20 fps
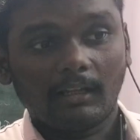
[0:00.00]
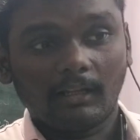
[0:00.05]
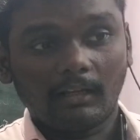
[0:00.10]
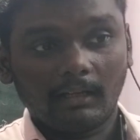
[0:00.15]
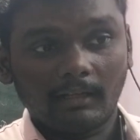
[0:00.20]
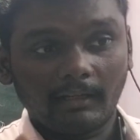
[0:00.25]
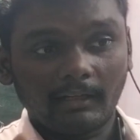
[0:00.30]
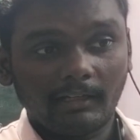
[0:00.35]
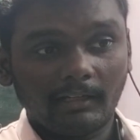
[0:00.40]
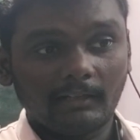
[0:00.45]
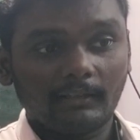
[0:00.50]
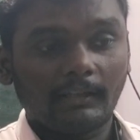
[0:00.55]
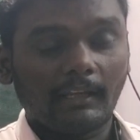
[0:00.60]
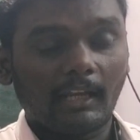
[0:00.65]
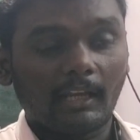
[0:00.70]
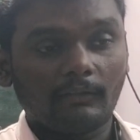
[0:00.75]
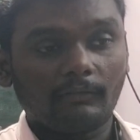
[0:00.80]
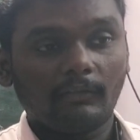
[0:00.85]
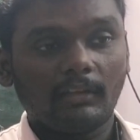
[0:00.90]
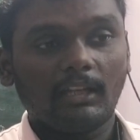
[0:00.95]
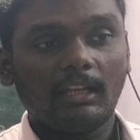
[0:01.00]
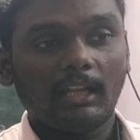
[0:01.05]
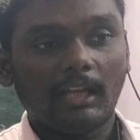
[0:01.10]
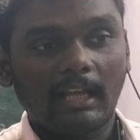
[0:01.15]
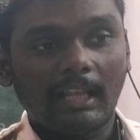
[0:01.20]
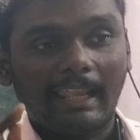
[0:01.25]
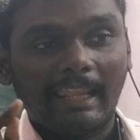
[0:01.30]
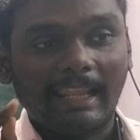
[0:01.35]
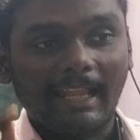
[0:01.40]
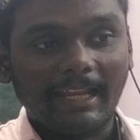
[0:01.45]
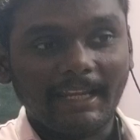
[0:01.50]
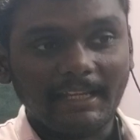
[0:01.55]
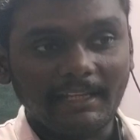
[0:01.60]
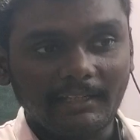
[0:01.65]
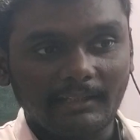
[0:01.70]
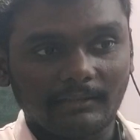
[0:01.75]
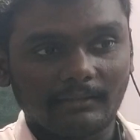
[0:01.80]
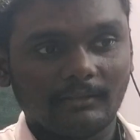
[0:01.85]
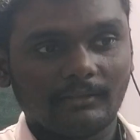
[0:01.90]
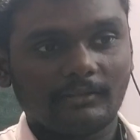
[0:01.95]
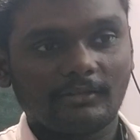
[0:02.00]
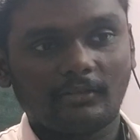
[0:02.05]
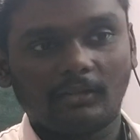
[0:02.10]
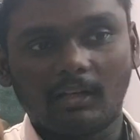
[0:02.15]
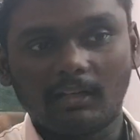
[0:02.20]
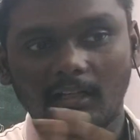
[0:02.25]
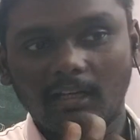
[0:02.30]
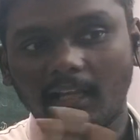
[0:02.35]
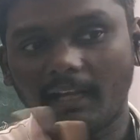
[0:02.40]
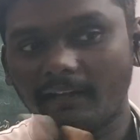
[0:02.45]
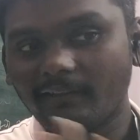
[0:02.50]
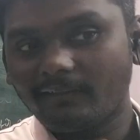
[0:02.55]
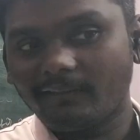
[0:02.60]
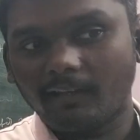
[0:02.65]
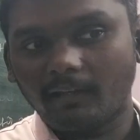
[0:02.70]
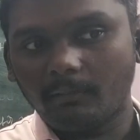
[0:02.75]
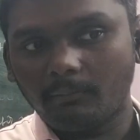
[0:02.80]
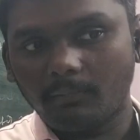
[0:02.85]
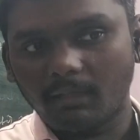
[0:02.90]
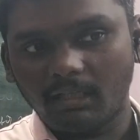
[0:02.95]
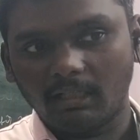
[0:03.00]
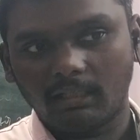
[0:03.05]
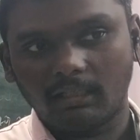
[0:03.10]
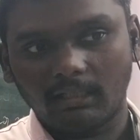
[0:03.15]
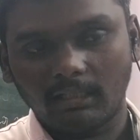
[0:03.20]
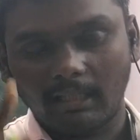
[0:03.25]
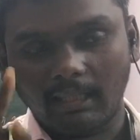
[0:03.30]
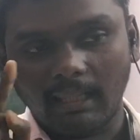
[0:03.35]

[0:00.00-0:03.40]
read it carefully, a line, it's not a line segment,